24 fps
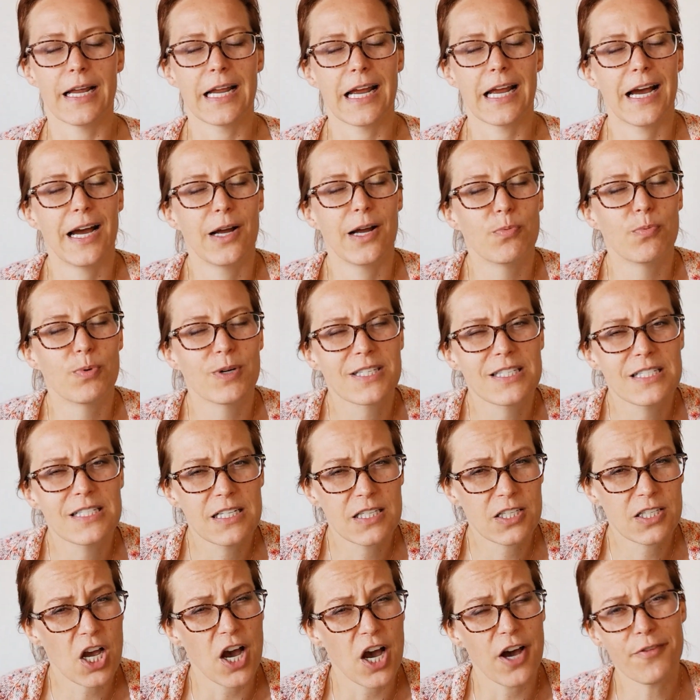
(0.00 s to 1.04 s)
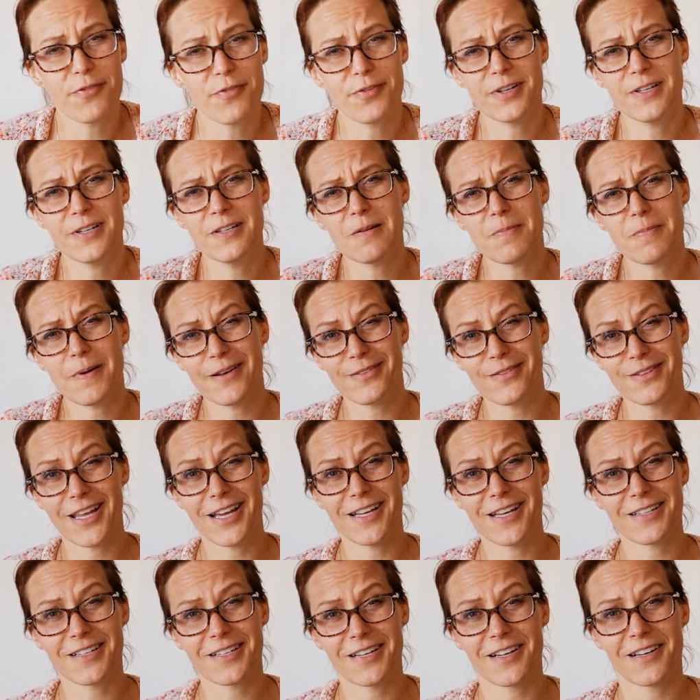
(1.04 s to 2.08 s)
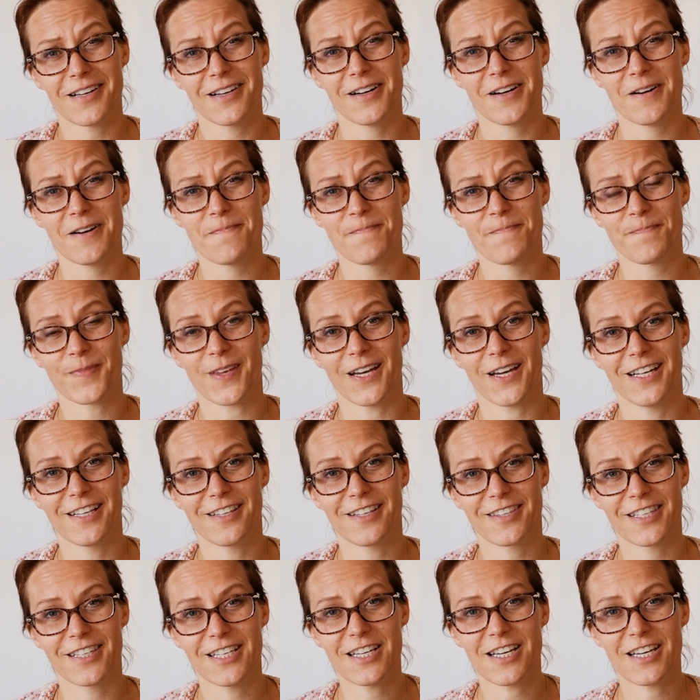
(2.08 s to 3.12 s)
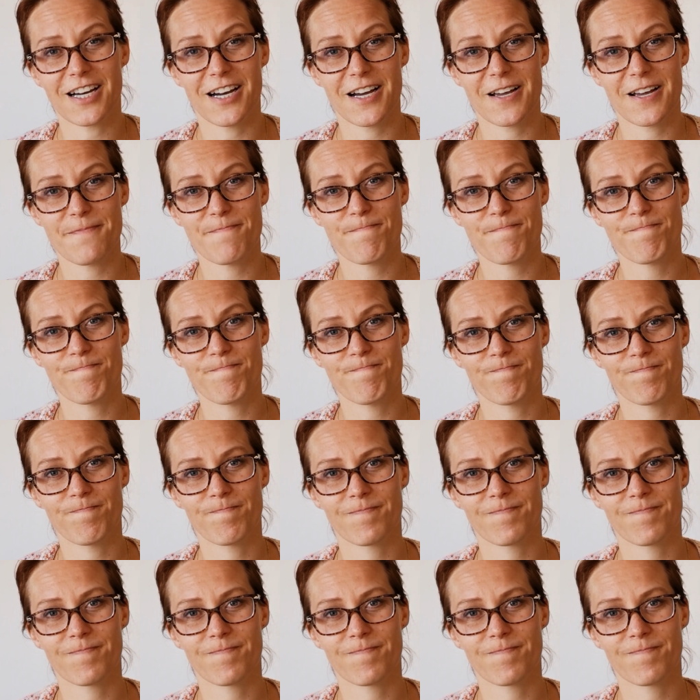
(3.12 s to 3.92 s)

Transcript: I wasn't as confident about that. I think I'm